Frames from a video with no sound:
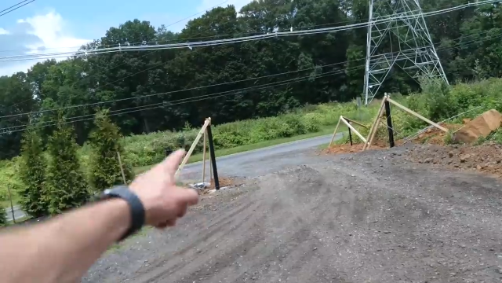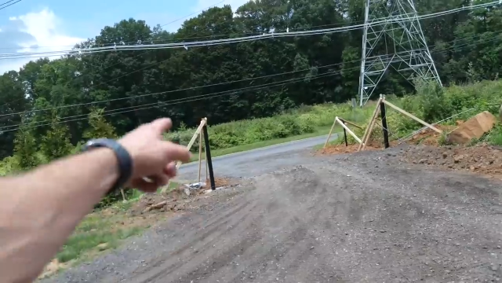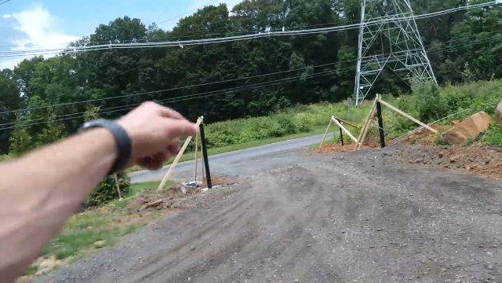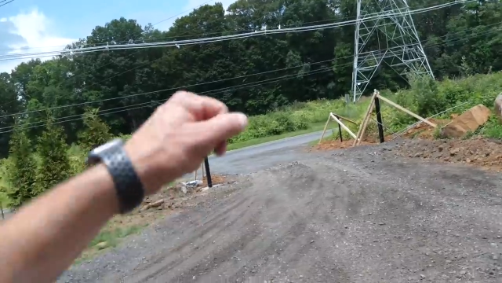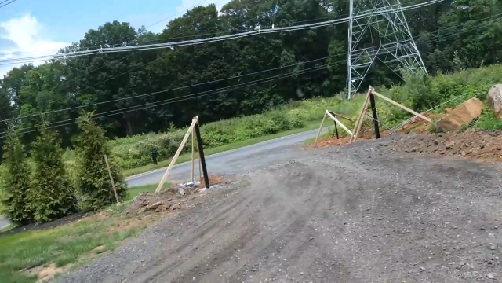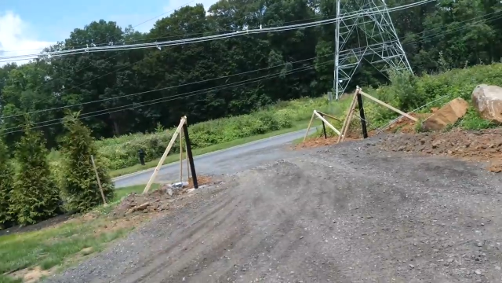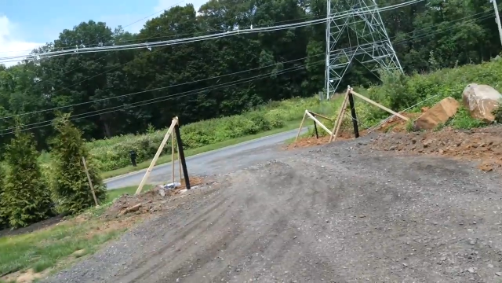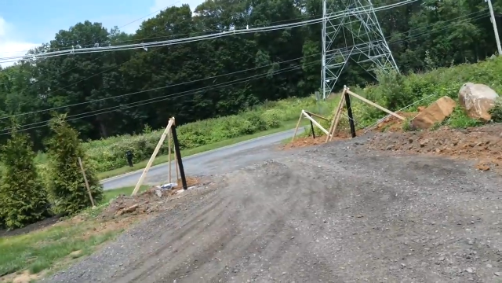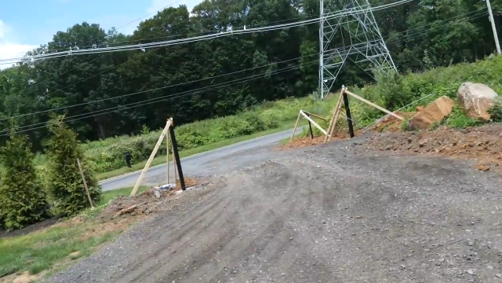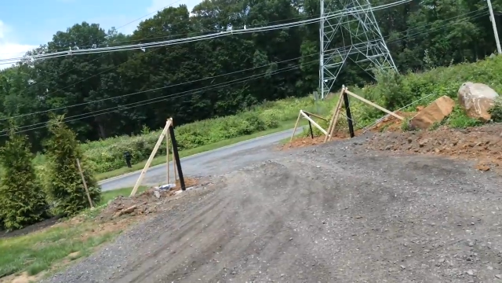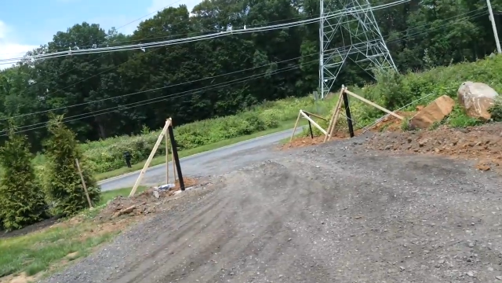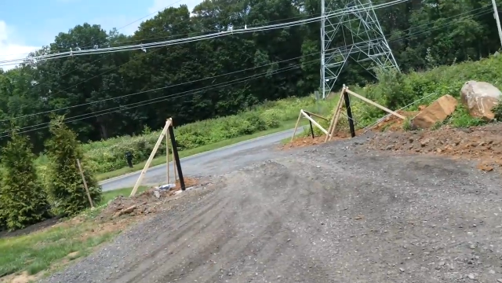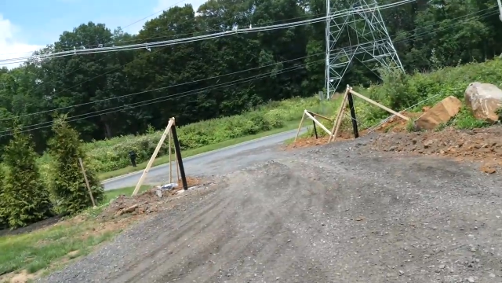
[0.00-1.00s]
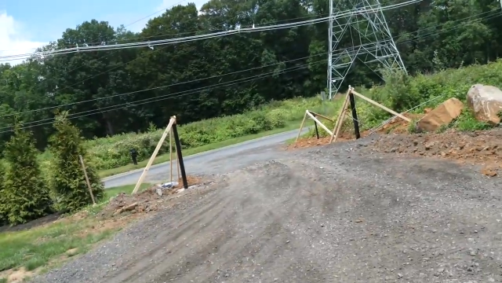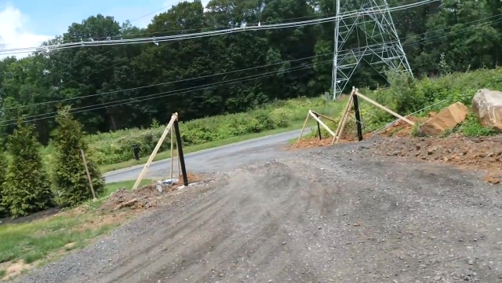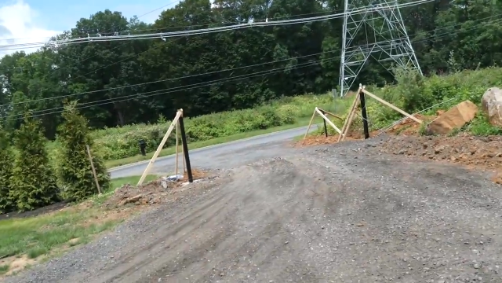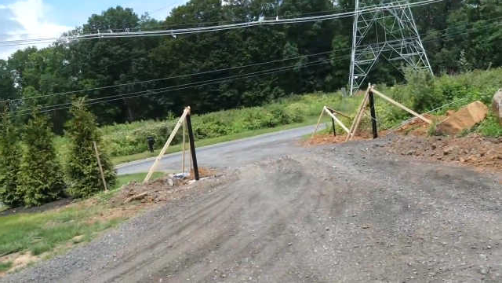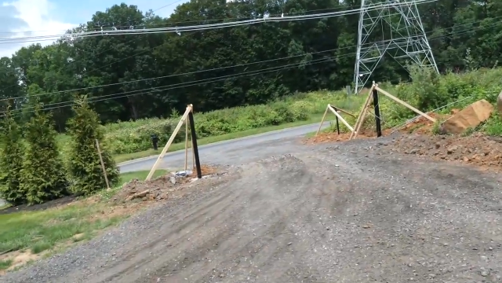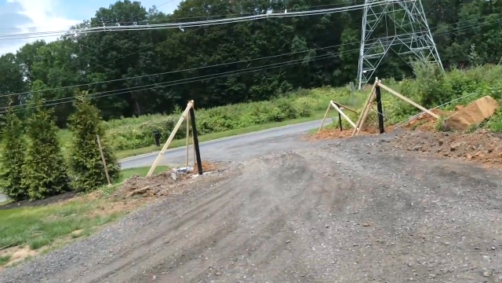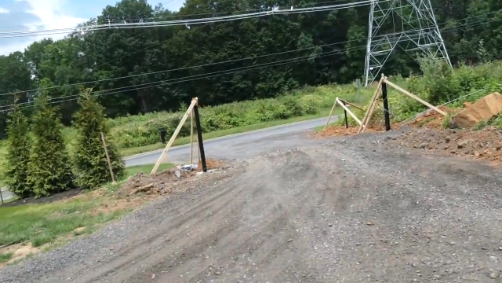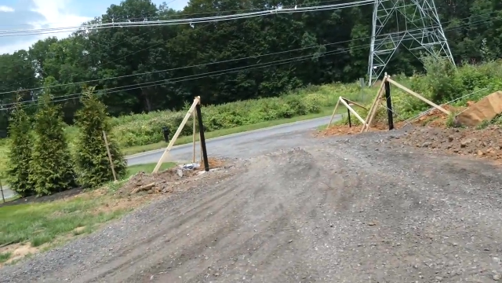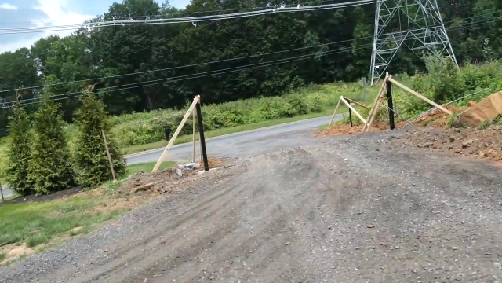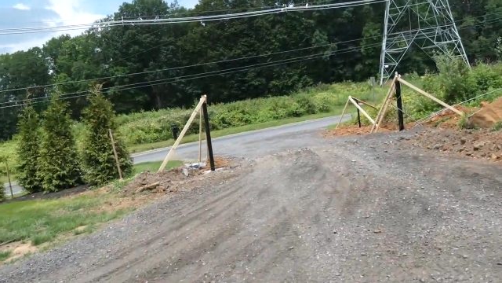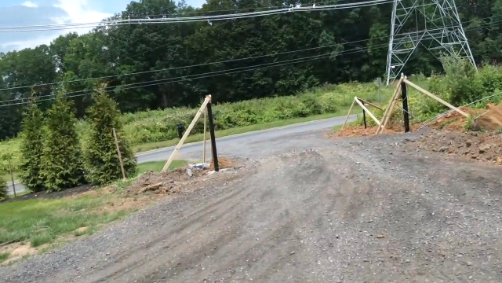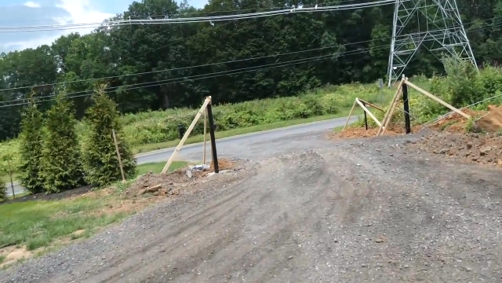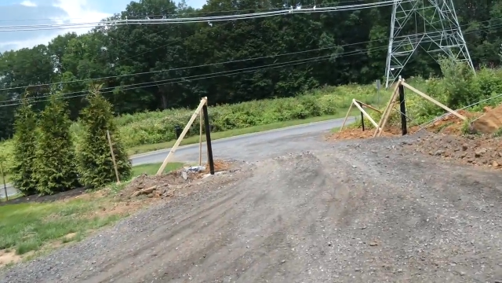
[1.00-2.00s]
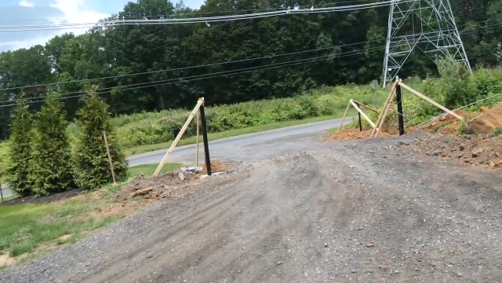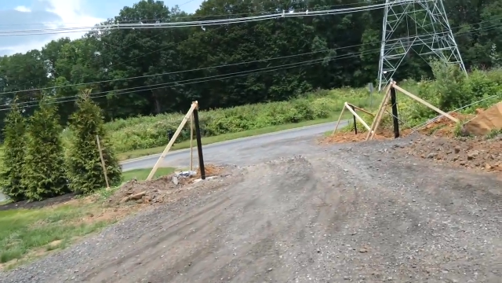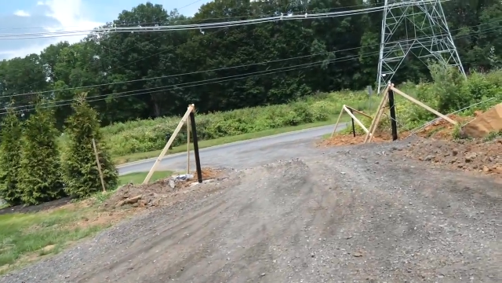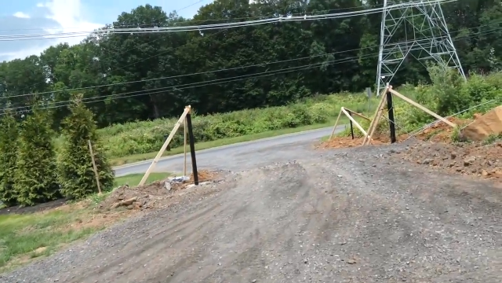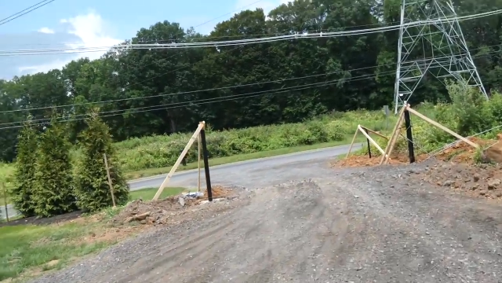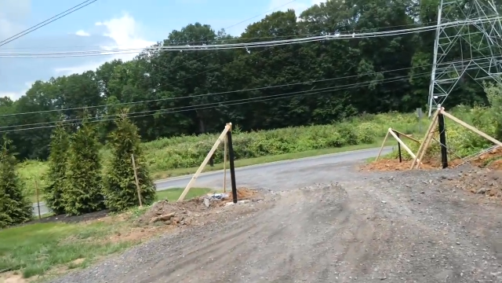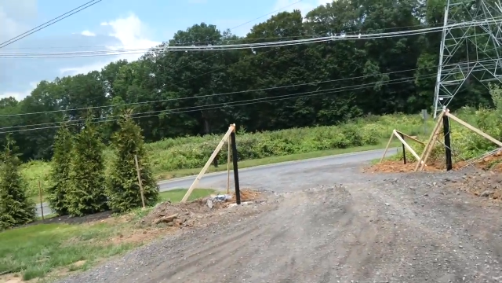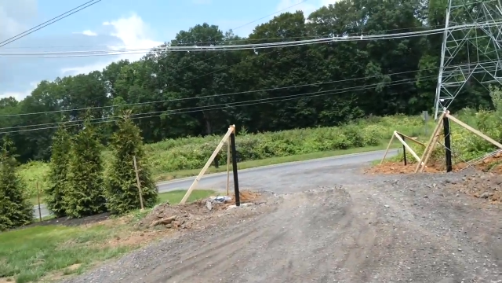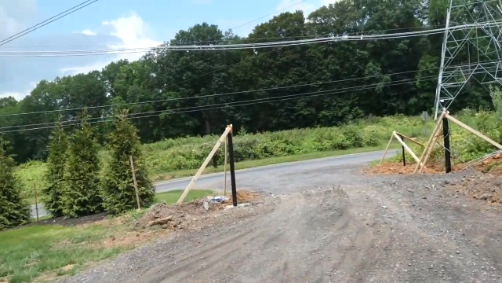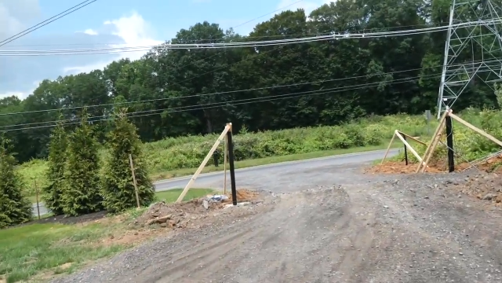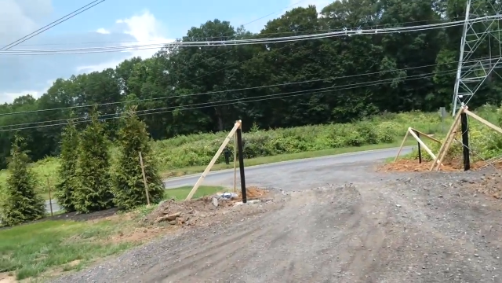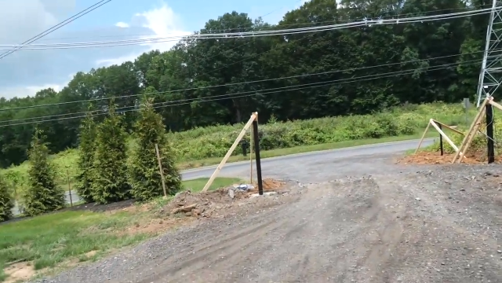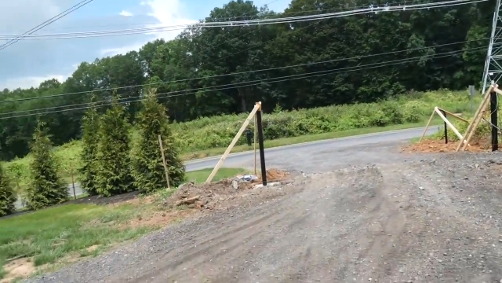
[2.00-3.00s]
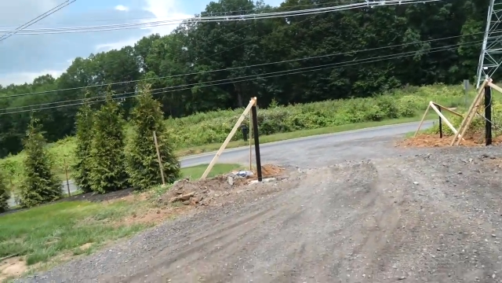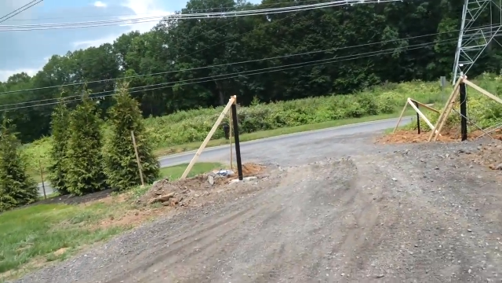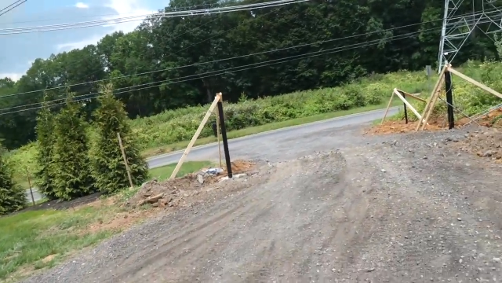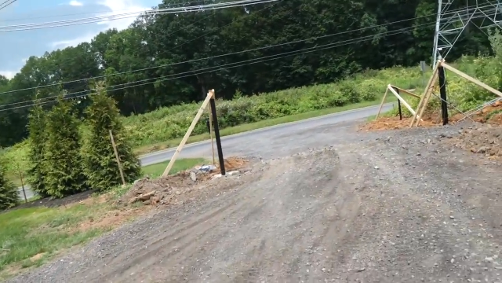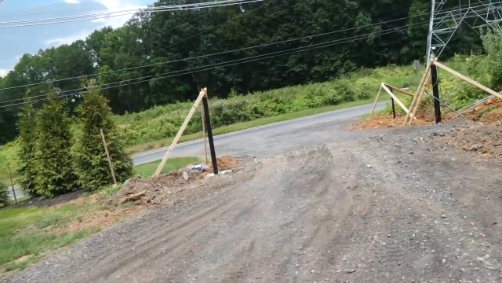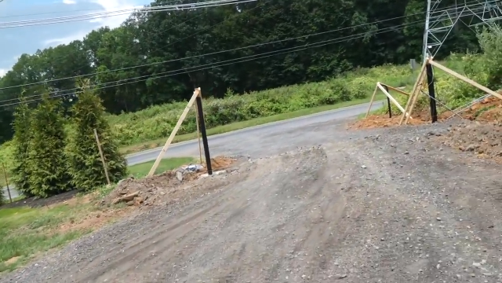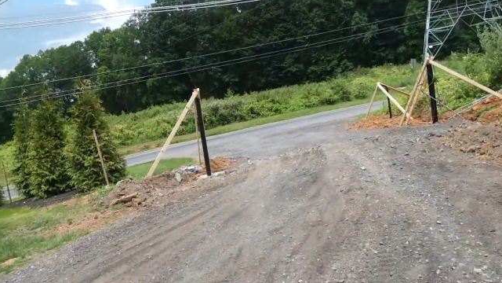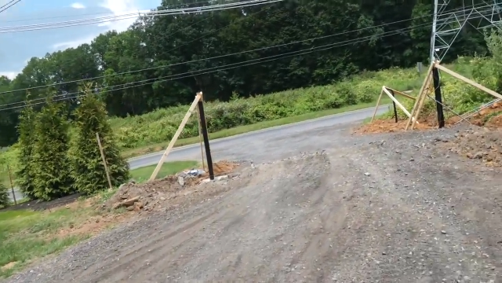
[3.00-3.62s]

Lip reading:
[unreadable: no face in view]